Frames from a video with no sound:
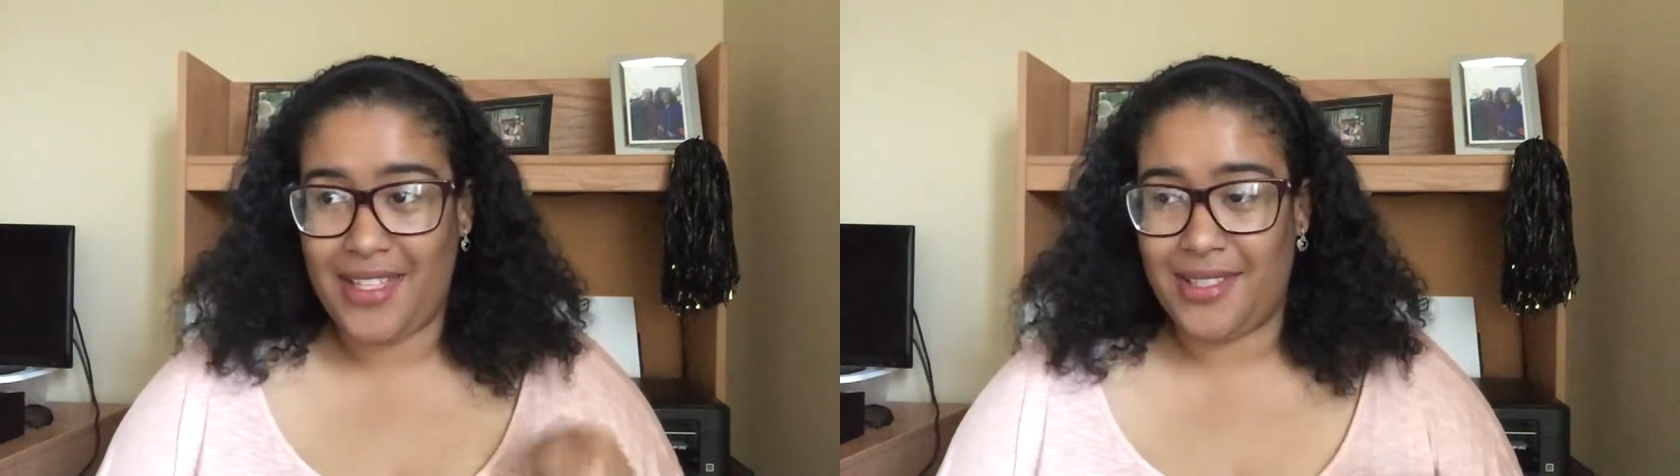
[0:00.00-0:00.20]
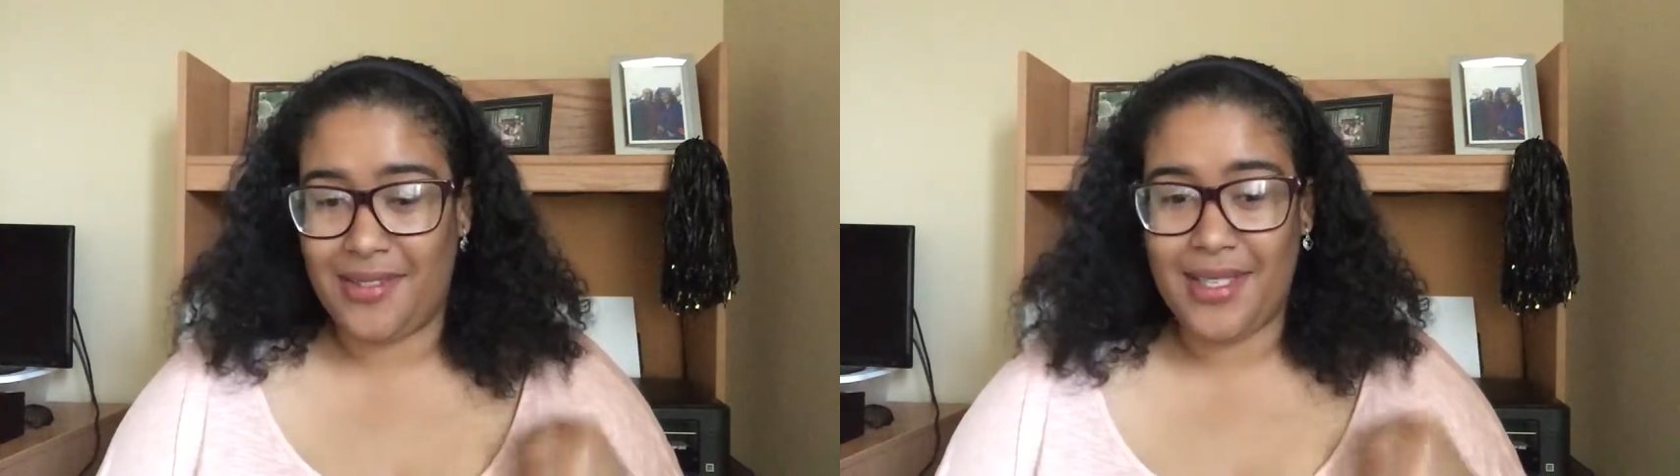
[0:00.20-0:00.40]

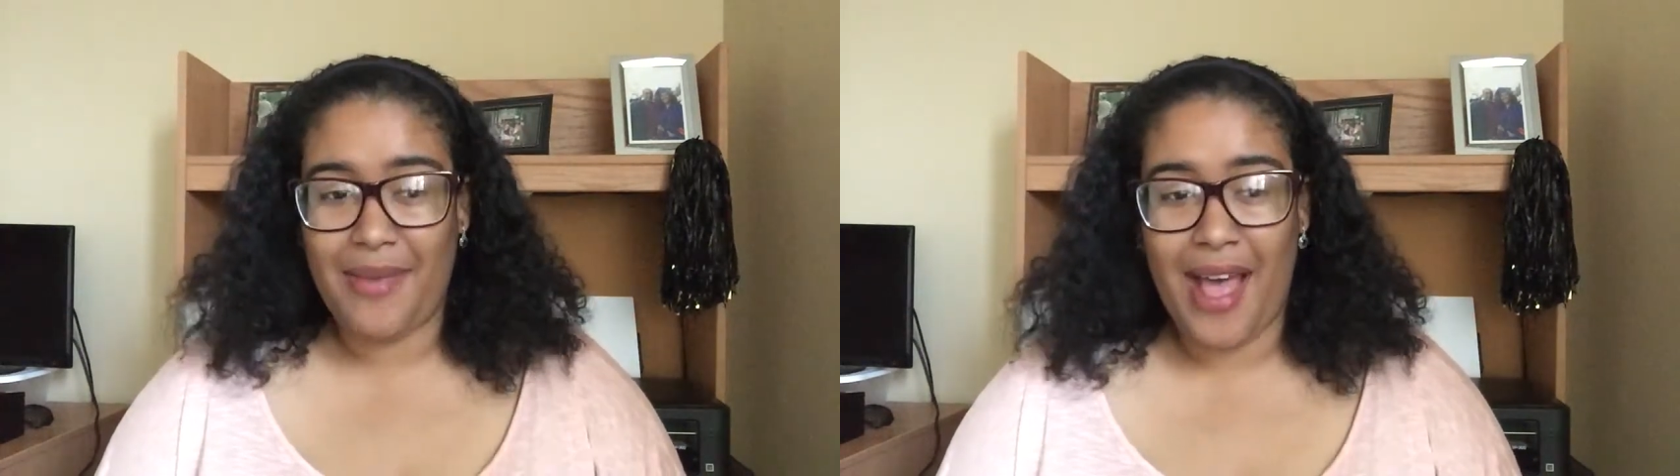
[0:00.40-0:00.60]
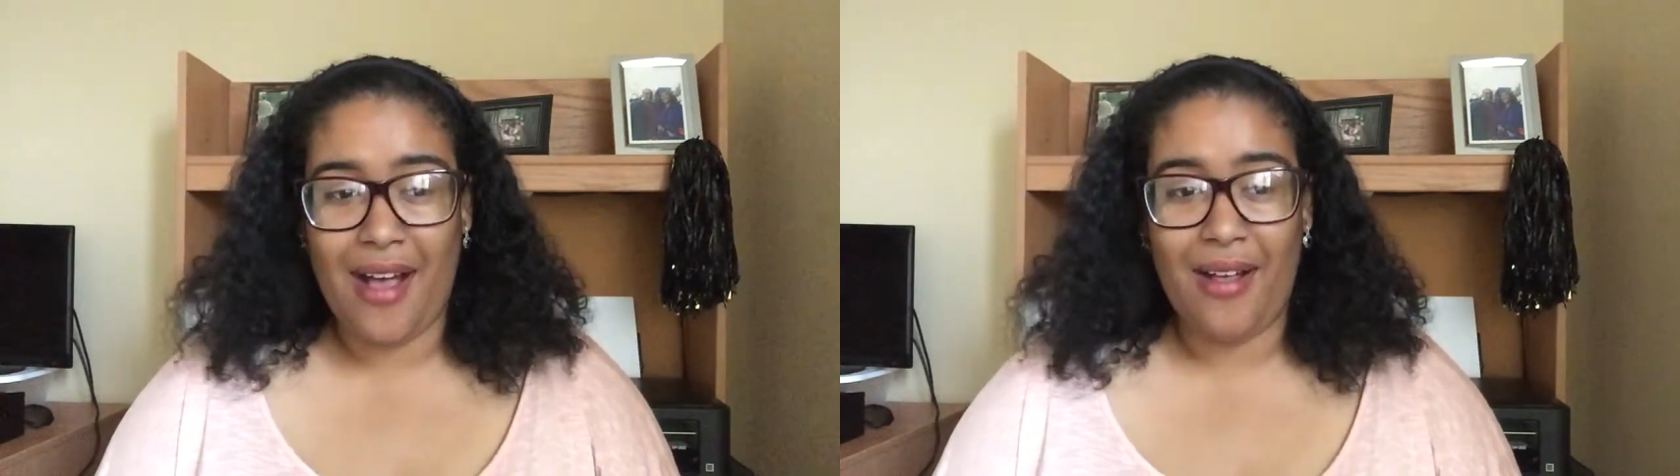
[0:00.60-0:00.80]
So
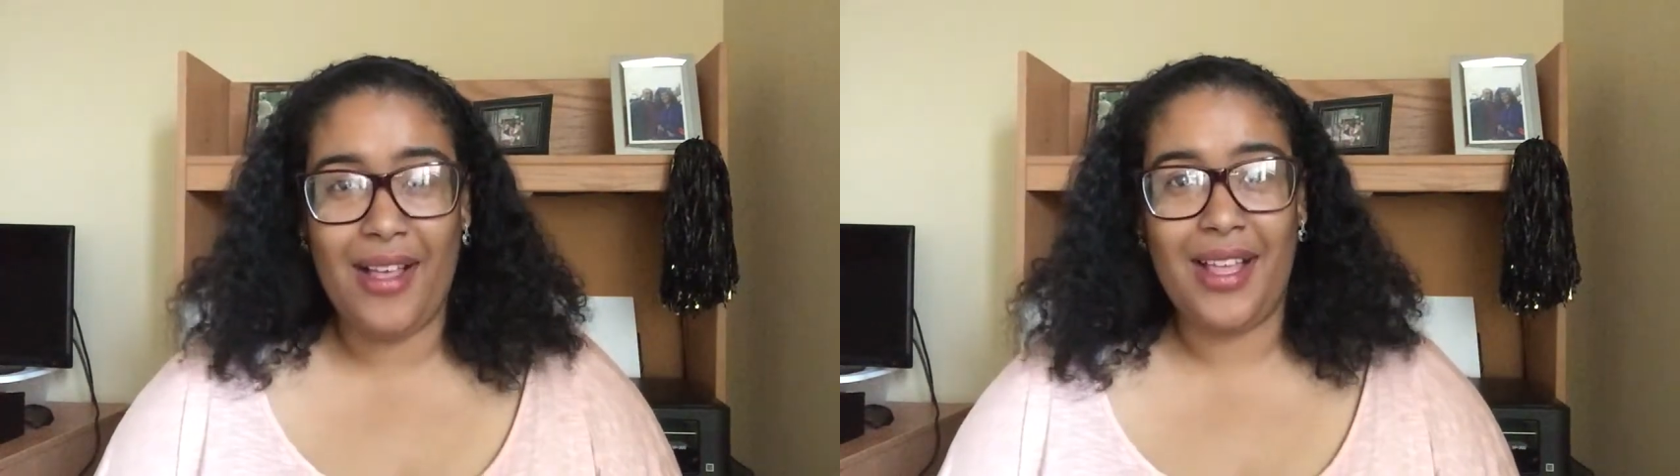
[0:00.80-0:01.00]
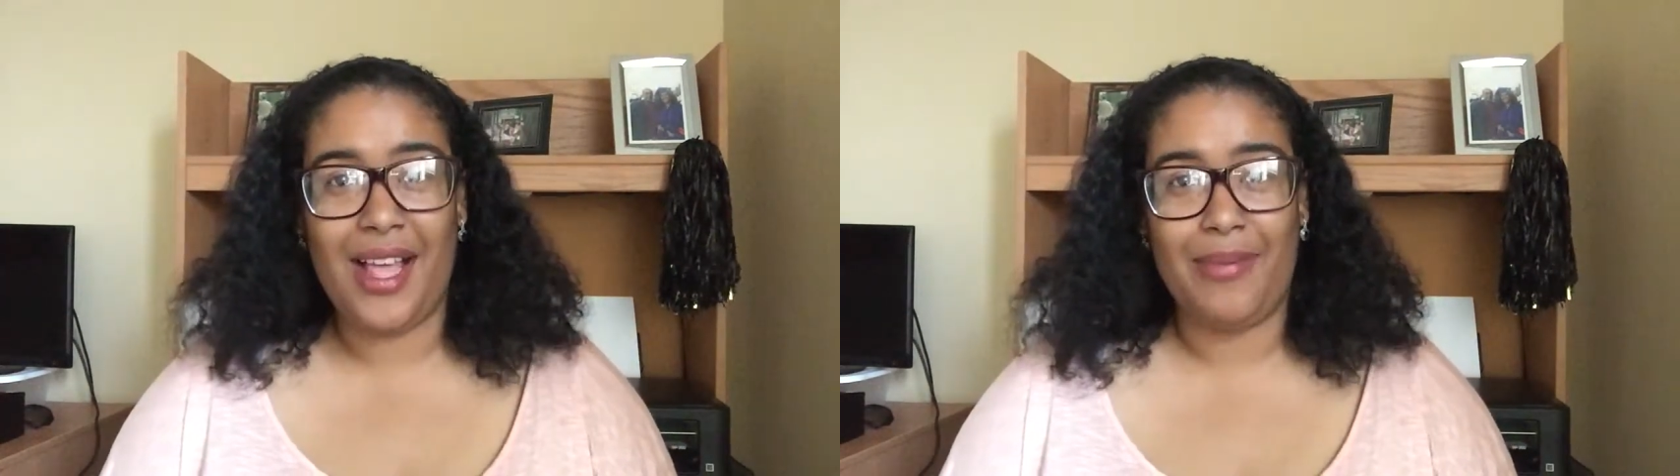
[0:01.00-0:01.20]
somehow
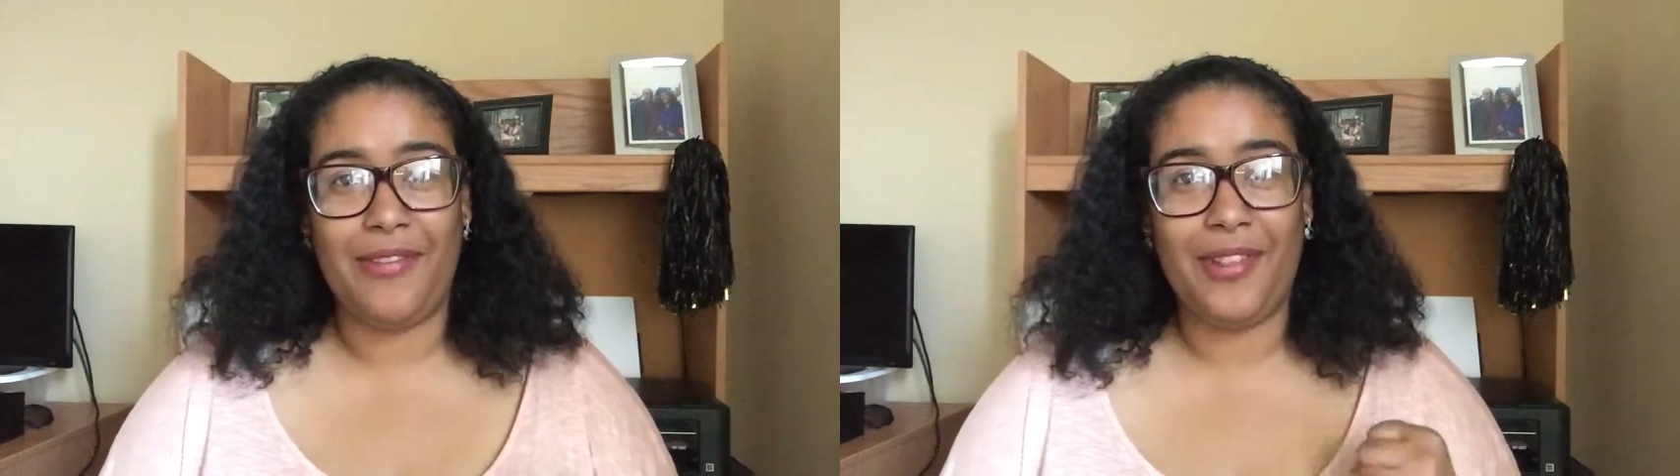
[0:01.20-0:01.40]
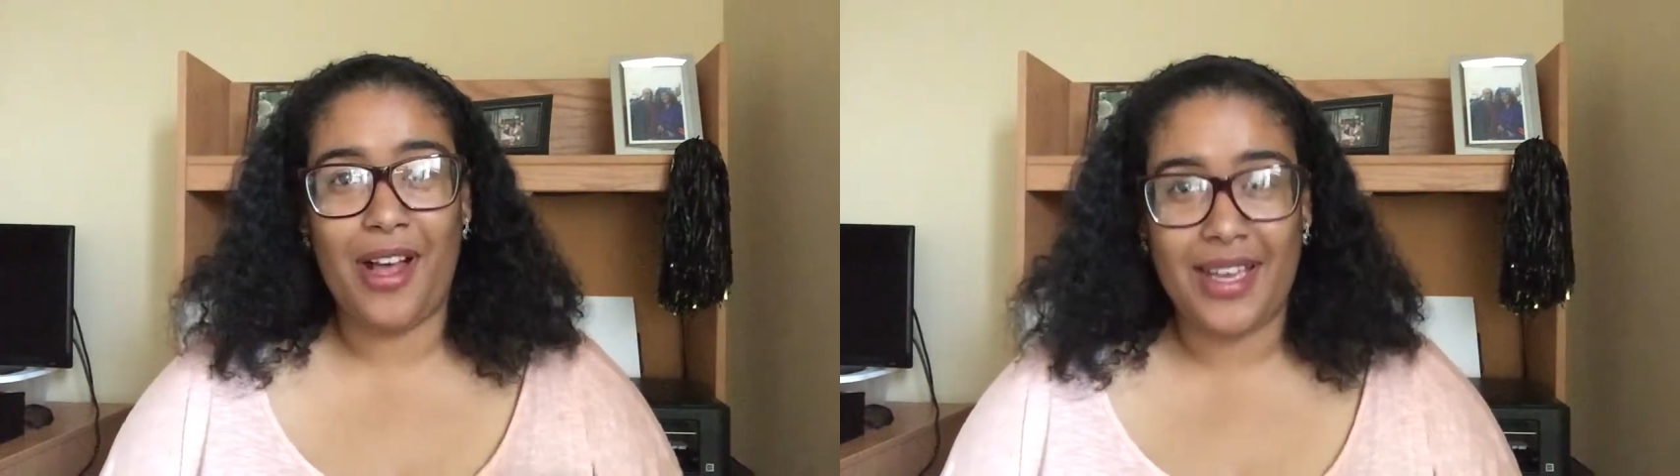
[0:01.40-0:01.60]
I'll be
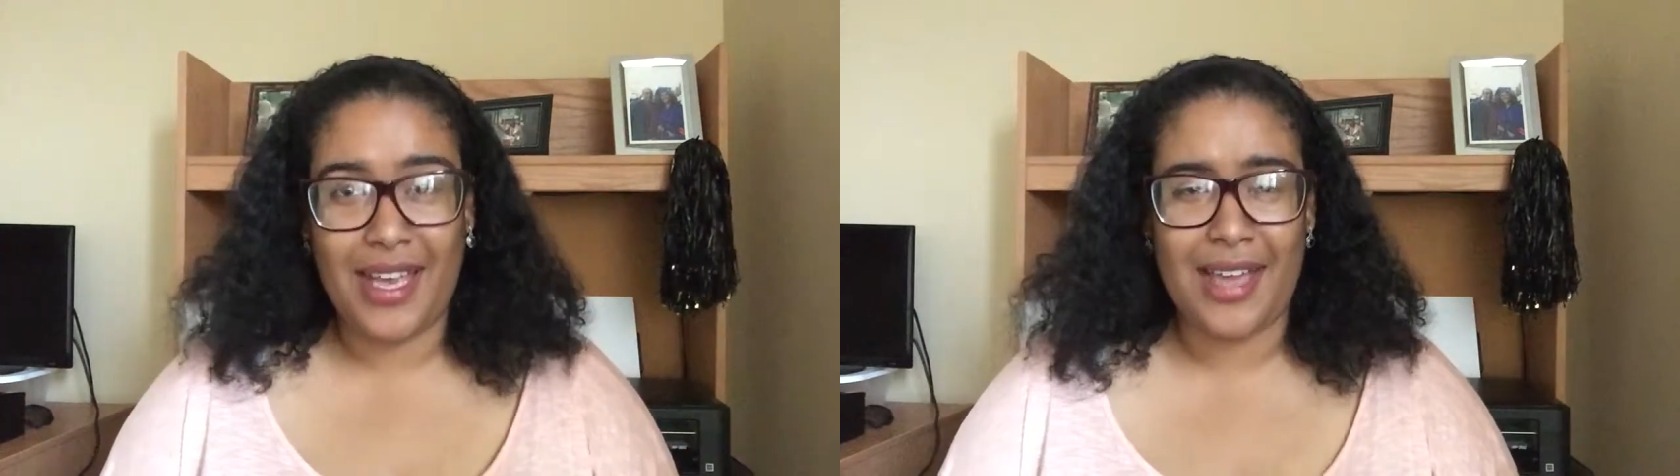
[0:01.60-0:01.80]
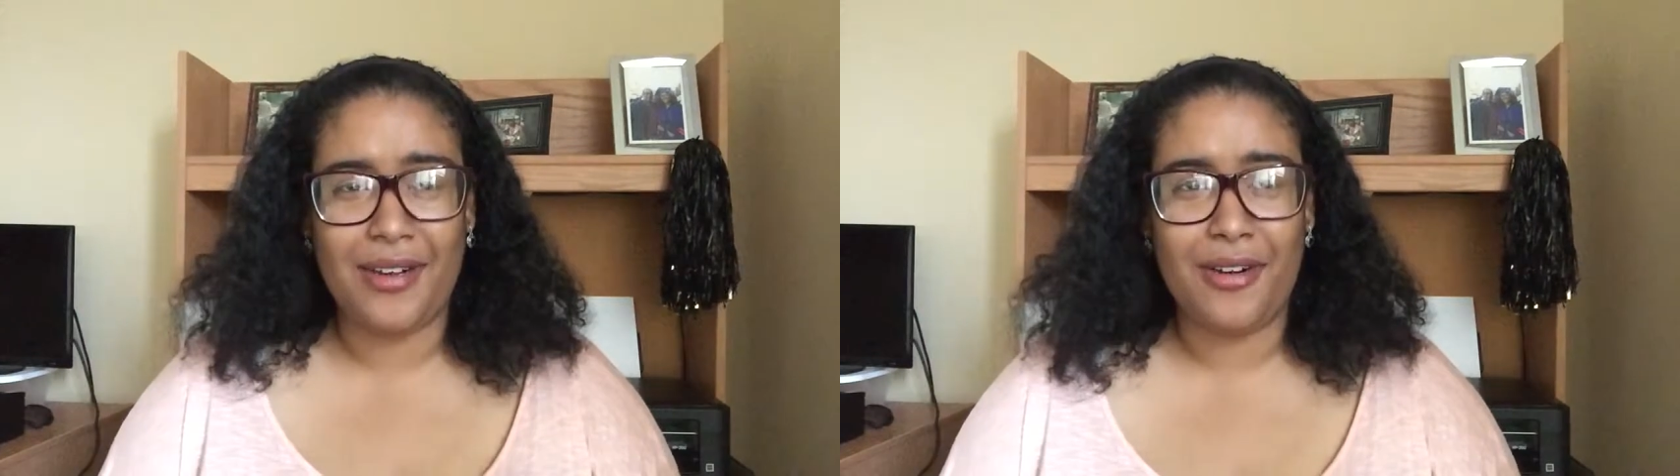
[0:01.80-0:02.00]
vlogging
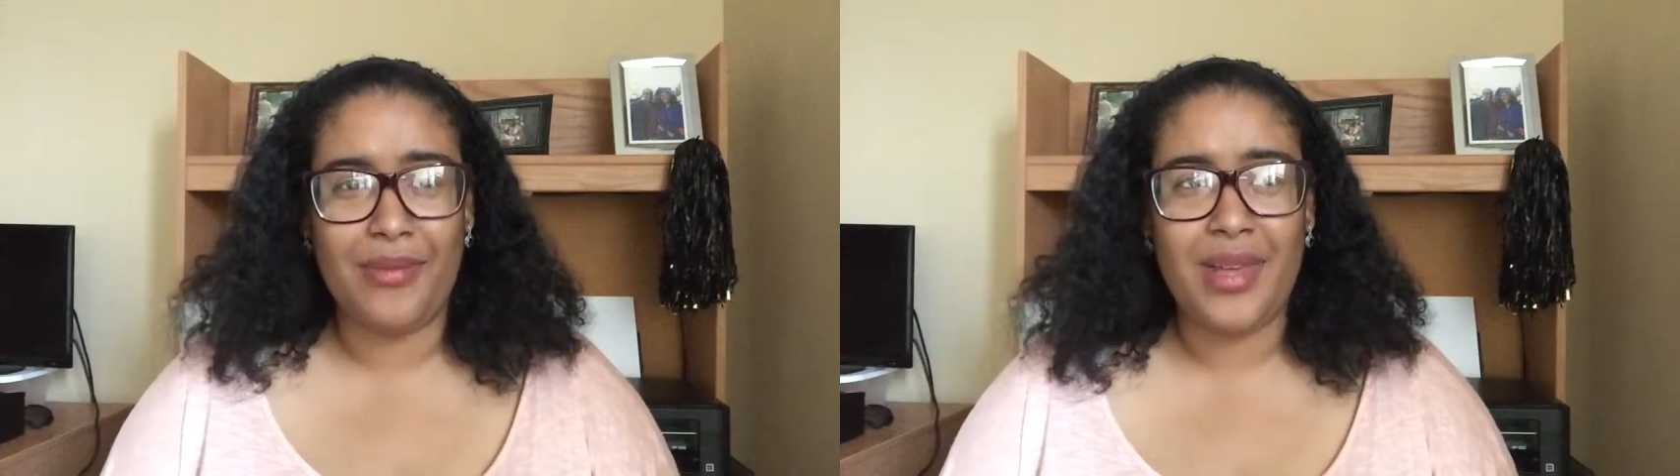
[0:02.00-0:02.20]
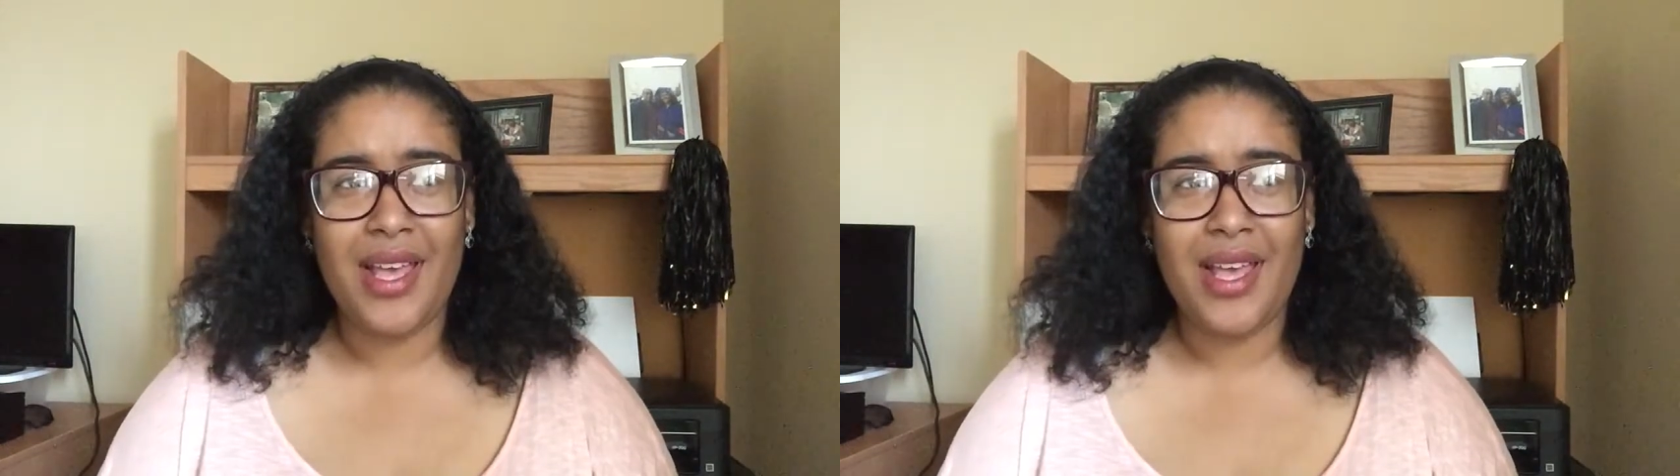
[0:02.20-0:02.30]
at home,